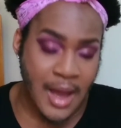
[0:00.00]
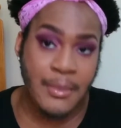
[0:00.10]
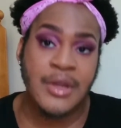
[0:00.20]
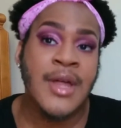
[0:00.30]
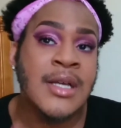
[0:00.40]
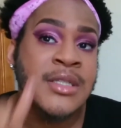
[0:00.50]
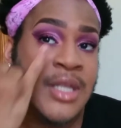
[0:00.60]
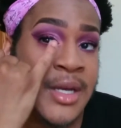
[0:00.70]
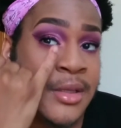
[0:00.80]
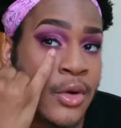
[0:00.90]
put that as
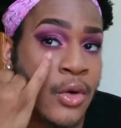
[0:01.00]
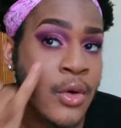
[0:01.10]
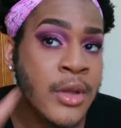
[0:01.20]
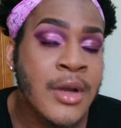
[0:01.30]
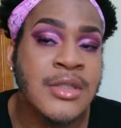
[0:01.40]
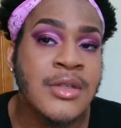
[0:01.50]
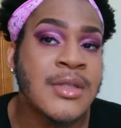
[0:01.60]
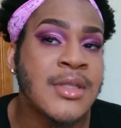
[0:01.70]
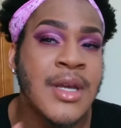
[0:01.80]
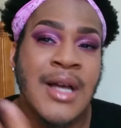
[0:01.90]
the inner corner. As you
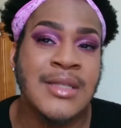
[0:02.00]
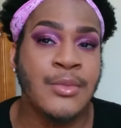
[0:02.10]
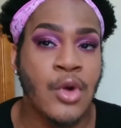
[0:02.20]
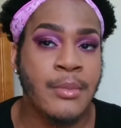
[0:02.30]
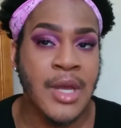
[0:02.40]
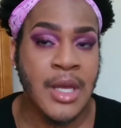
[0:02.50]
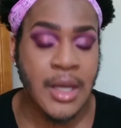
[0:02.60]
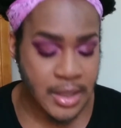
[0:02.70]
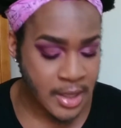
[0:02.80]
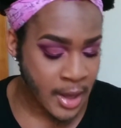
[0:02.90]
can see, it has more
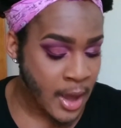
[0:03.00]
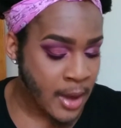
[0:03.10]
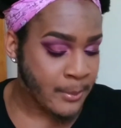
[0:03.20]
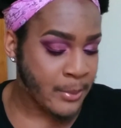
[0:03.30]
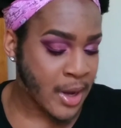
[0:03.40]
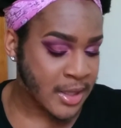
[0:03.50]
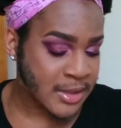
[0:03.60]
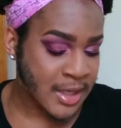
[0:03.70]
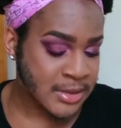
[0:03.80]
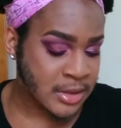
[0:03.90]
pink in it, but
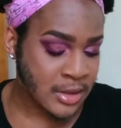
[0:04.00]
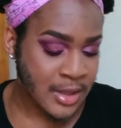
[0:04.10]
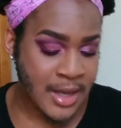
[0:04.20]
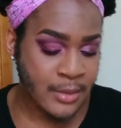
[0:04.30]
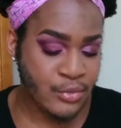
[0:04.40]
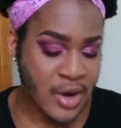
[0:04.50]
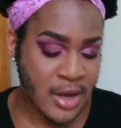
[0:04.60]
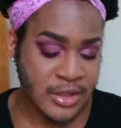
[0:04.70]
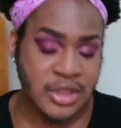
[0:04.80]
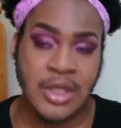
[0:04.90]
it does look kind of
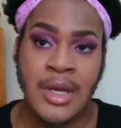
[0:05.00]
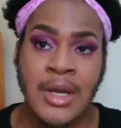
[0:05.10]
brownish.